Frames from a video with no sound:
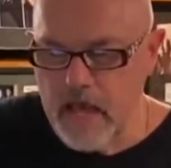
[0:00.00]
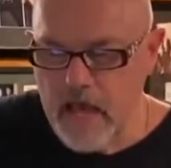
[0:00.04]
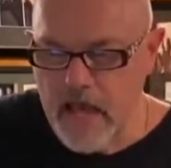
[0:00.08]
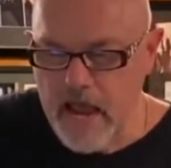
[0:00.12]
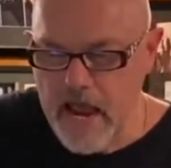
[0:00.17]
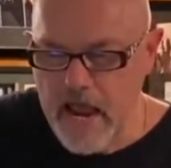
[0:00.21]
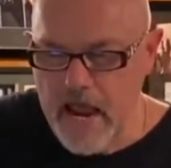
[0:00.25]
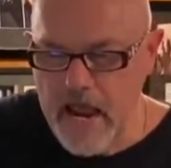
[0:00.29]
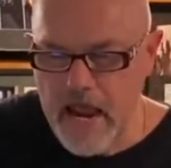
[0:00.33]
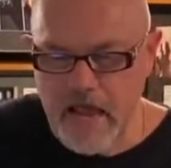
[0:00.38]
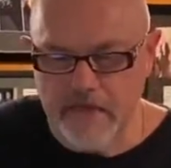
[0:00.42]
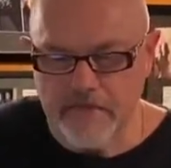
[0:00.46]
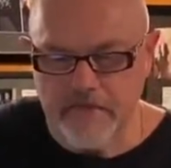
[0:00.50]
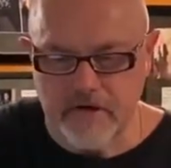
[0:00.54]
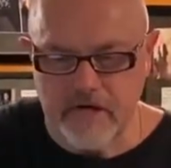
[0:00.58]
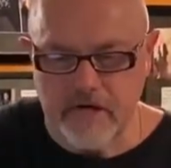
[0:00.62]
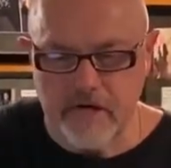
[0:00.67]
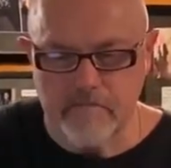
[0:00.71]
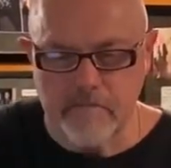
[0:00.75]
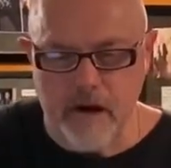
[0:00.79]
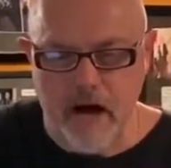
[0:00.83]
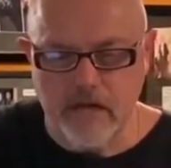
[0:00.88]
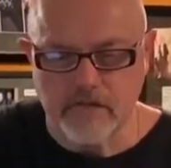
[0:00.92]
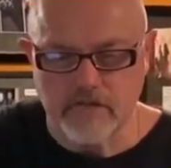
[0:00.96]
And the
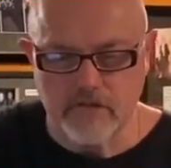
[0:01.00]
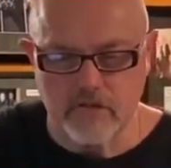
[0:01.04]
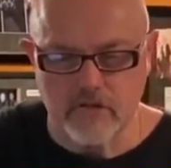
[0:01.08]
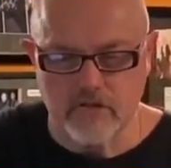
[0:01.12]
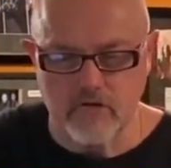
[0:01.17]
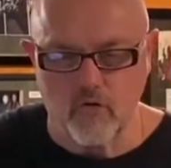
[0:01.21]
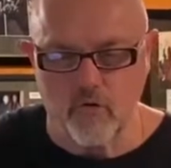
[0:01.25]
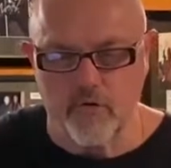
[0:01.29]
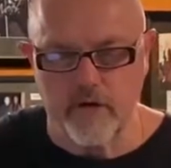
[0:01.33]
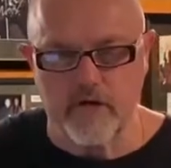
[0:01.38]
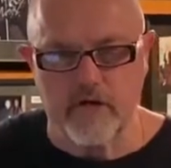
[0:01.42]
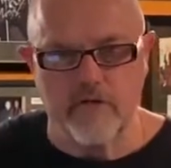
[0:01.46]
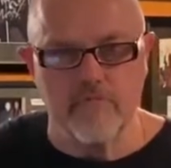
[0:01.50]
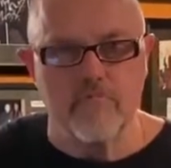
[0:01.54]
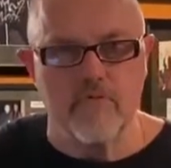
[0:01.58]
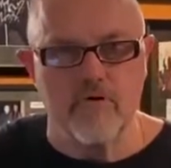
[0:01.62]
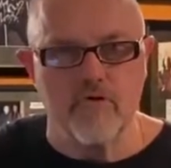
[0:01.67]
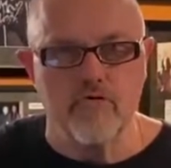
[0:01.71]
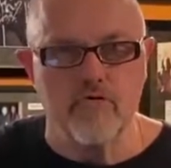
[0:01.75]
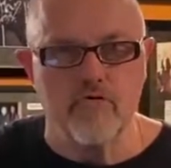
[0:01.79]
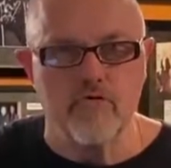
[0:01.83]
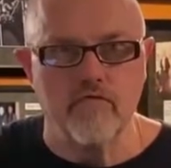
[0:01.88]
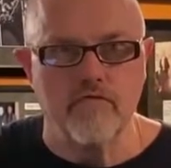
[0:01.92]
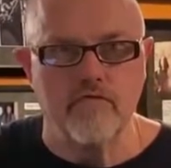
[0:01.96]
cabasa is going to
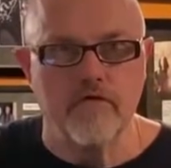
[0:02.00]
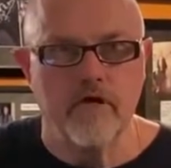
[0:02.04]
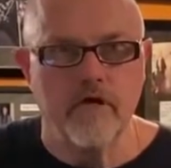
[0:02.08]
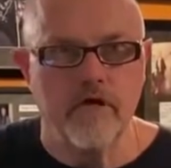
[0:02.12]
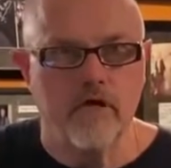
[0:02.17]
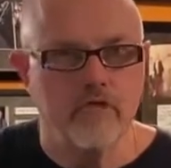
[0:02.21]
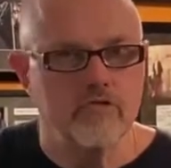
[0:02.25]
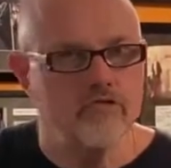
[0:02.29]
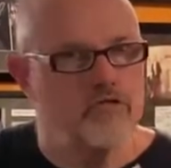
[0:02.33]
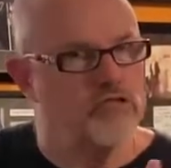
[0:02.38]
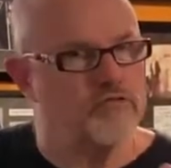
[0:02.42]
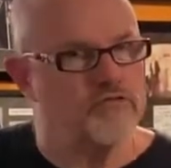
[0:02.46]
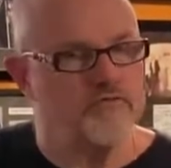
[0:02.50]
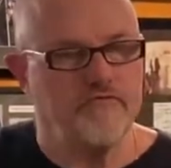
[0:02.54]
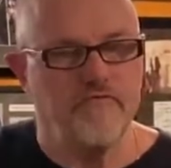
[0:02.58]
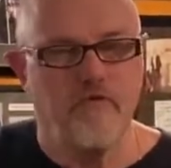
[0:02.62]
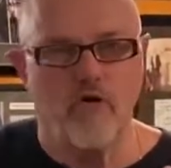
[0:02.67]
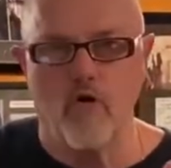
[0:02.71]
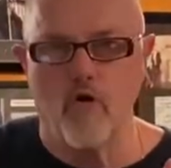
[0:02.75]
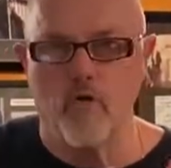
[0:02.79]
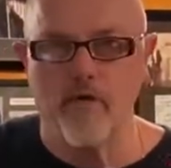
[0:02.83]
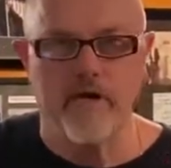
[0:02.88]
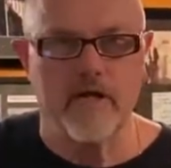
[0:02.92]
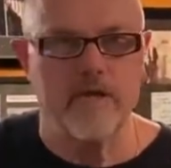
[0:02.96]
move just
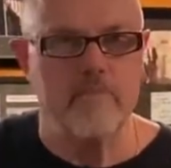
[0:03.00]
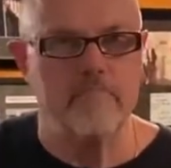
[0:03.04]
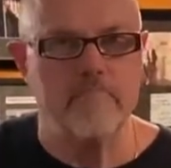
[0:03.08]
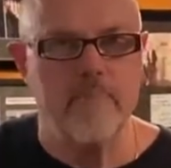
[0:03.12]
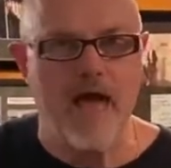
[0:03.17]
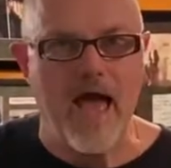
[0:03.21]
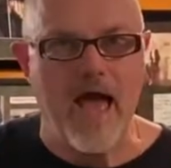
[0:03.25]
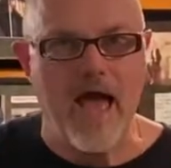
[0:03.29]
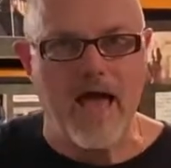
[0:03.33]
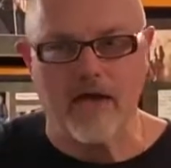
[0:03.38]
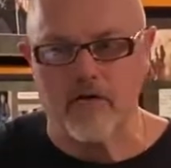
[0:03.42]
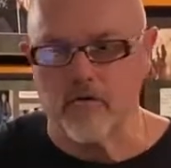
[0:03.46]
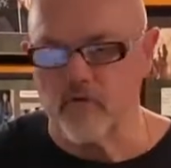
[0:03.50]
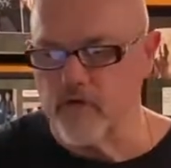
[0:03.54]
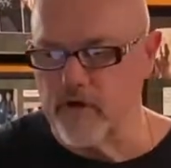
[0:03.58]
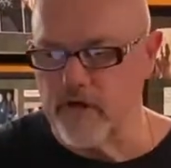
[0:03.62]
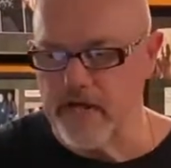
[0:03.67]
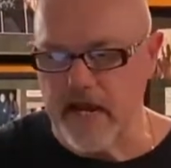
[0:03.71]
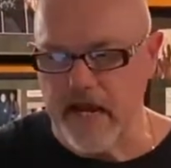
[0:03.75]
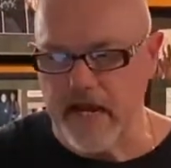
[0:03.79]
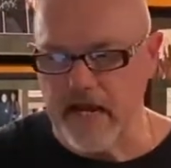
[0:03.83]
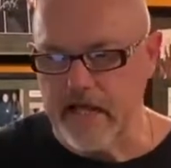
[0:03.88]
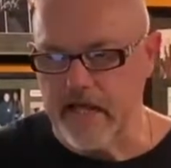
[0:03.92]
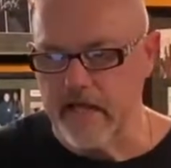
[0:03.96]
forward and back,
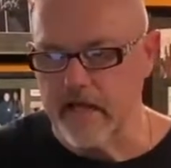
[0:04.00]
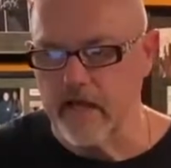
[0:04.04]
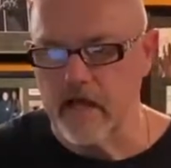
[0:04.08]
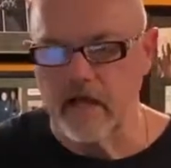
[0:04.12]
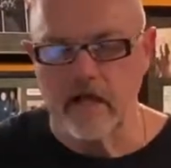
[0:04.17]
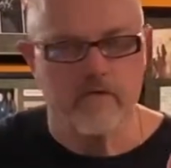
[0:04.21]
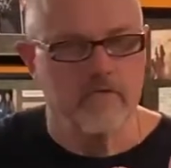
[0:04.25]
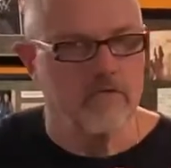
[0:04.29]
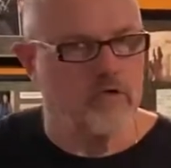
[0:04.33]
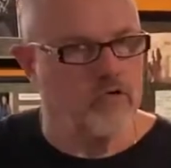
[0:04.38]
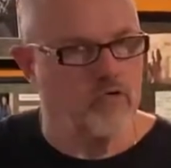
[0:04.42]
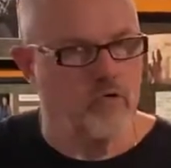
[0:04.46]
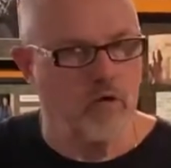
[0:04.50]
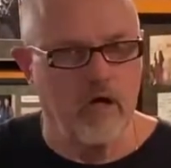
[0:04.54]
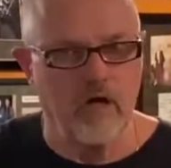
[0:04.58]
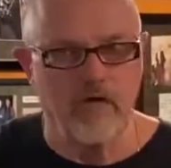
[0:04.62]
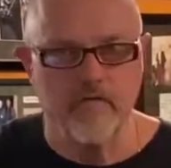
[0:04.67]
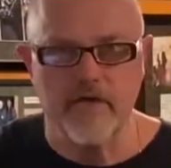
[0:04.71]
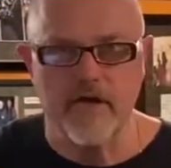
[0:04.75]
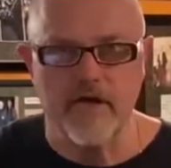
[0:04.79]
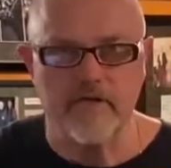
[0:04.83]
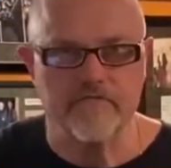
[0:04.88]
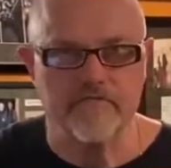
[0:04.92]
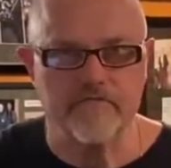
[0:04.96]
creating the
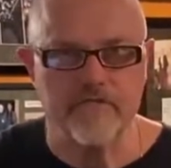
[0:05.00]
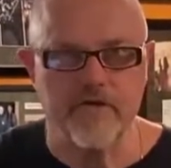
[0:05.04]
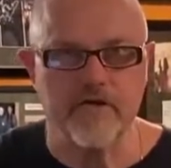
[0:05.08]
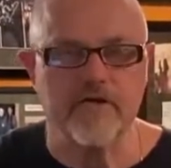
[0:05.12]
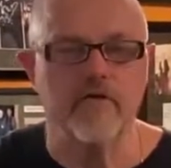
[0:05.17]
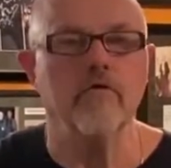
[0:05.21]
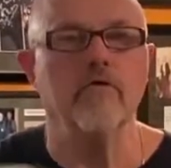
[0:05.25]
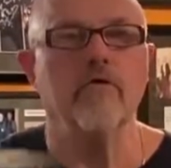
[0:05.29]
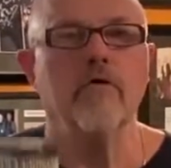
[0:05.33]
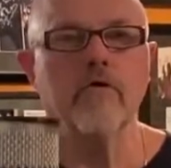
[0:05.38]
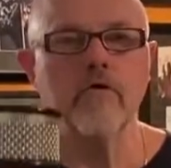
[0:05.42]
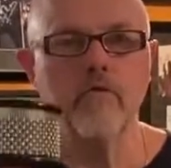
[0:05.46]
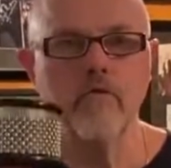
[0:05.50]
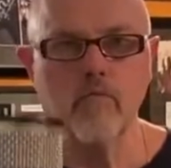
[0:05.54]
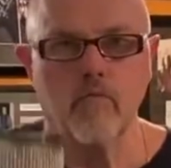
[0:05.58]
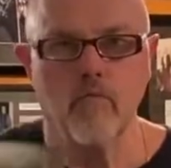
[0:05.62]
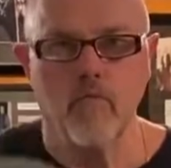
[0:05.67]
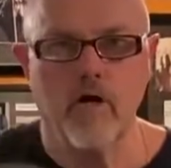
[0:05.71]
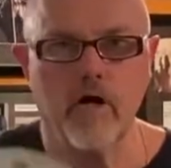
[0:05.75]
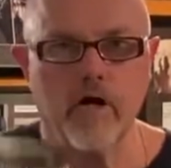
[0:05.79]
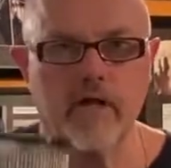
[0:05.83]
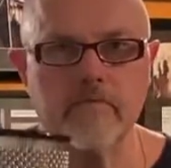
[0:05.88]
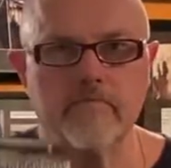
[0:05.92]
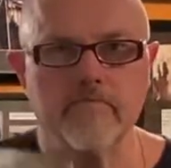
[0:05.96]
12/8 feel.
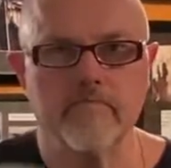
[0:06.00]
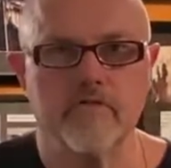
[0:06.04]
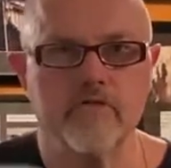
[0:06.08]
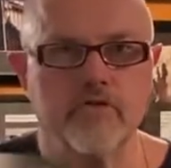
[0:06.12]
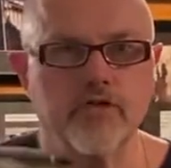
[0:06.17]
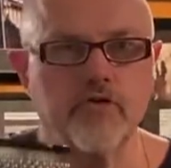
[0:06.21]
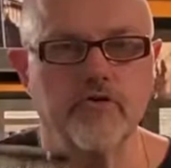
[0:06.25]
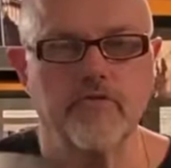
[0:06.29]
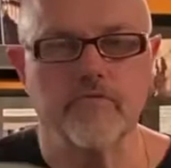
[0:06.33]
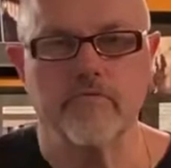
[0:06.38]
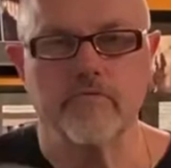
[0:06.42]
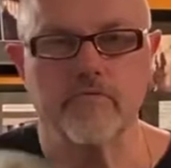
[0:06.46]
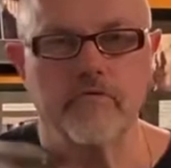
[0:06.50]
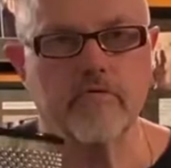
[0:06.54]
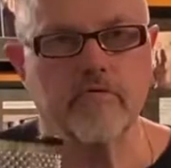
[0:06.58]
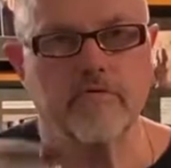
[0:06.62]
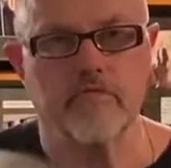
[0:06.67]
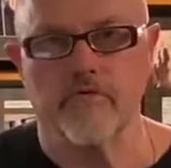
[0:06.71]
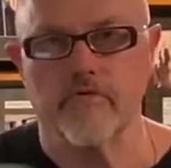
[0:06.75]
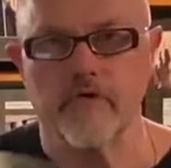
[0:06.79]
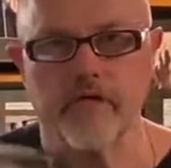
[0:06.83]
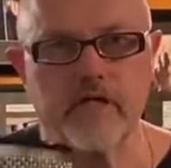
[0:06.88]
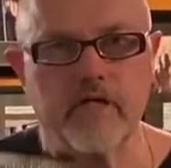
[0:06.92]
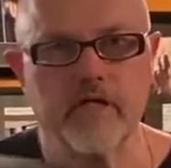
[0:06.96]
1, 2,
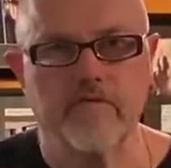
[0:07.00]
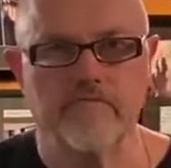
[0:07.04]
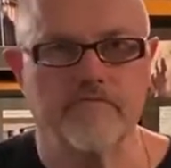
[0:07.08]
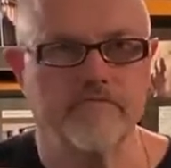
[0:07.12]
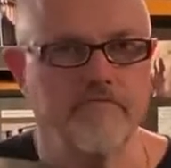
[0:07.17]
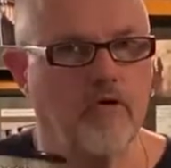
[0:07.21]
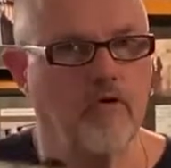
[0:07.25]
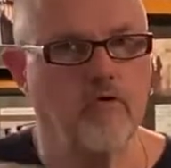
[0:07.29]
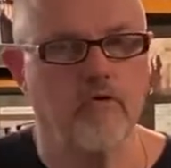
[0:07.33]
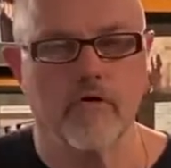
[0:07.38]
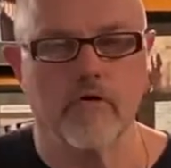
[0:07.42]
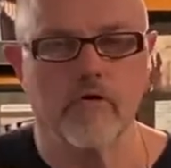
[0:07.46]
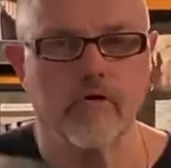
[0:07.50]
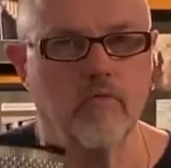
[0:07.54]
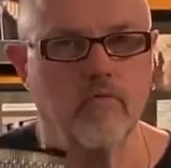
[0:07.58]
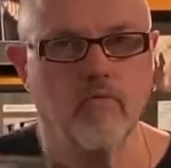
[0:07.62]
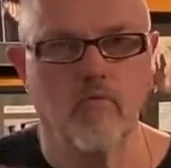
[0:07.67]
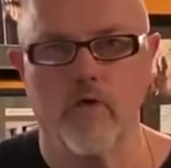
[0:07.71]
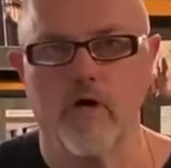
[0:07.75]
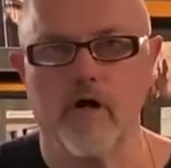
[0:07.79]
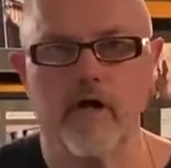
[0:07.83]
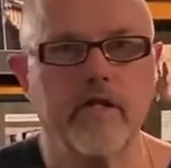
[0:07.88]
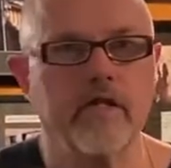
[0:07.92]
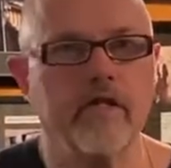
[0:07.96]
3, 4.
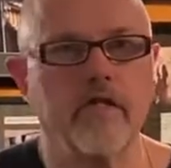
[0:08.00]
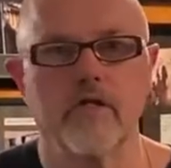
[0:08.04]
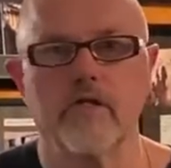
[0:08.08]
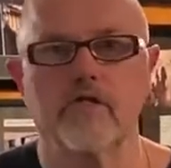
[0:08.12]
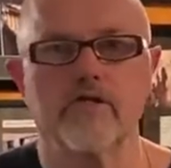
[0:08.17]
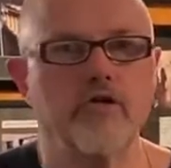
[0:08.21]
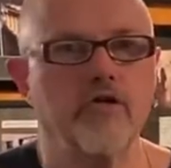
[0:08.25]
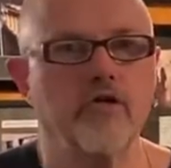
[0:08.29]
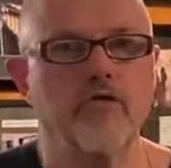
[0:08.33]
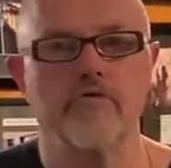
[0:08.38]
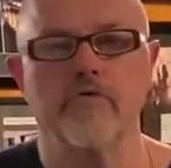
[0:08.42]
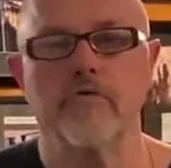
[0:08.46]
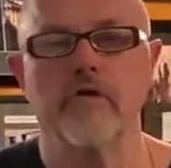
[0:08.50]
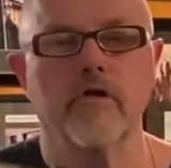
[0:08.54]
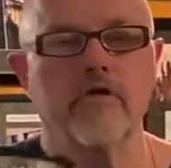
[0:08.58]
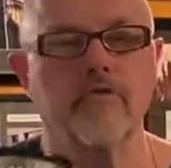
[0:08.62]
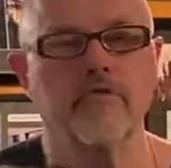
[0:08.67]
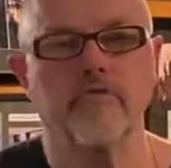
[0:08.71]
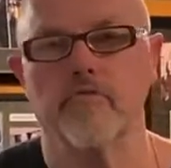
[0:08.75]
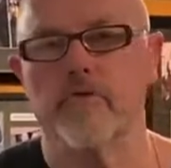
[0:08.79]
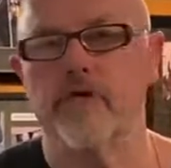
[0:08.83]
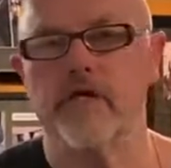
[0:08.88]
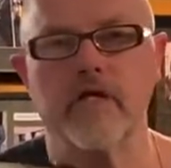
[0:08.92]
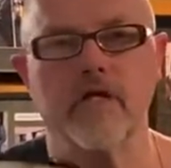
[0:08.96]
1, 2,
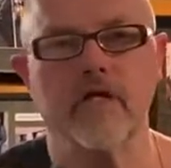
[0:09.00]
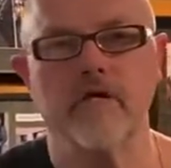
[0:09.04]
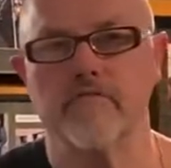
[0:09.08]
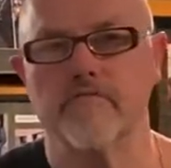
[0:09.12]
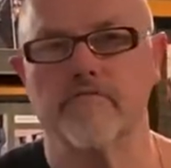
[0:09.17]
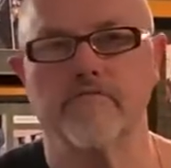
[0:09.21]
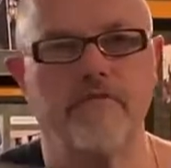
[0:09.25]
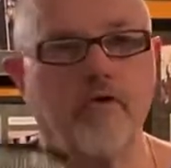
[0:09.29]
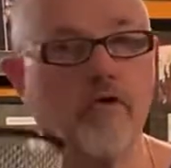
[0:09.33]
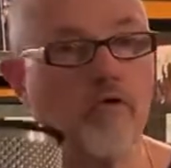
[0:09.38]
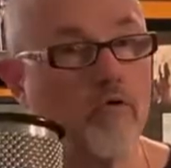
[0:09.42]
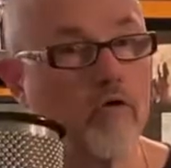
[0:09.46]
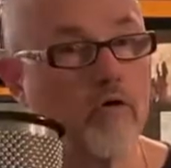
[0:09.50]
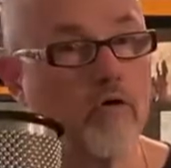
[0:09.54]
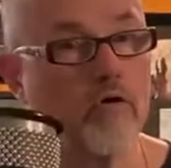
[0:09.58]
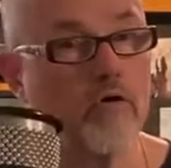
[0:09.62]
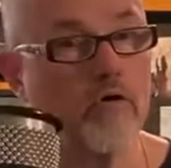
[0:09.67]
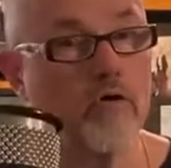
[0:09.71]
3, 4.